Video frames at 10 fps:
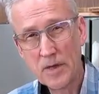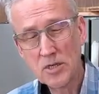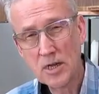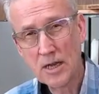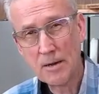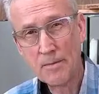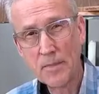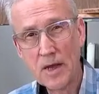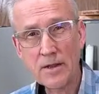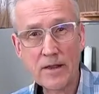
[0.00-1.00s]
She cut
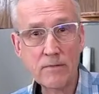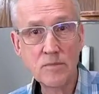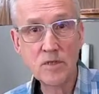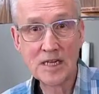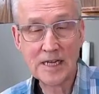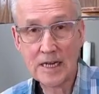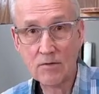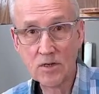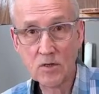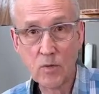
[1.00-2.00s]
them like 16
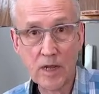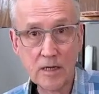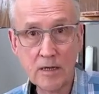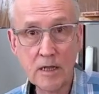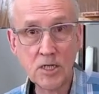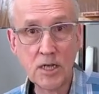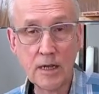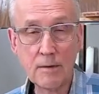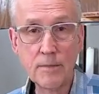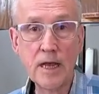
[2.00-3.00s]
ounces weight, and then she
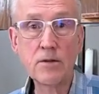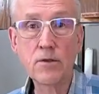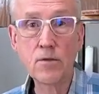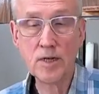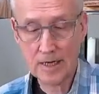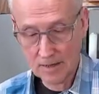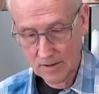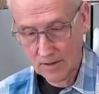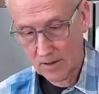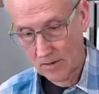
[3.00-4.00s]
cut them down to 13
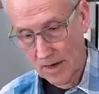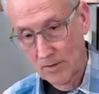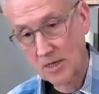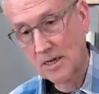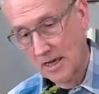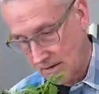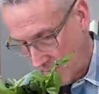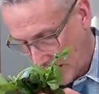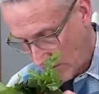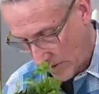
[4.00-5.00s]
ounces. So I'm just getting
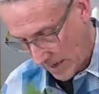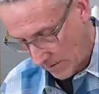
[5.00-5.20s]
my 3